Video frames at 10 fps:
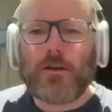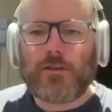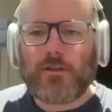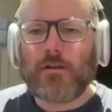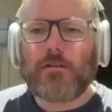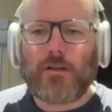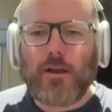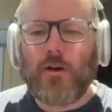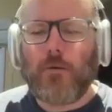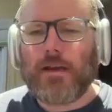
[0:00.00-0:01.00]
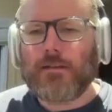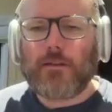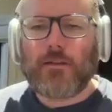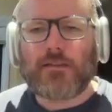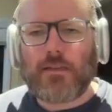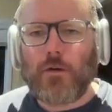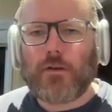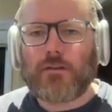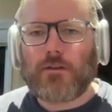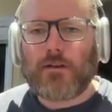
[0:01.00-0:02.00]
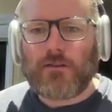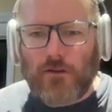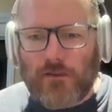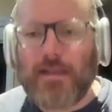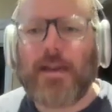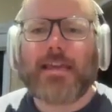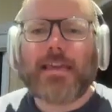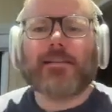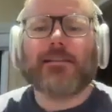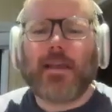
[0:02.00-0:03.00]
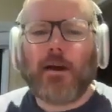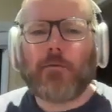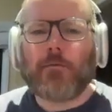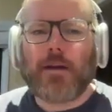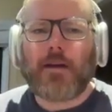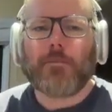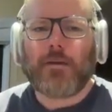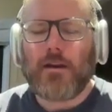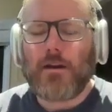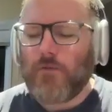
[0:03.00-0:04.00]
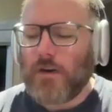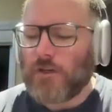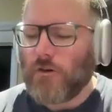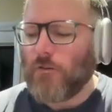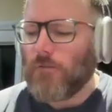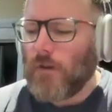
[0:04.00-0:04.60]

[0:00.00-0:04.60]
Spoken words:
Dirty Shirt, Don't Go Away. So the slower side of songs, and then it kicks the album back up again to finish it off.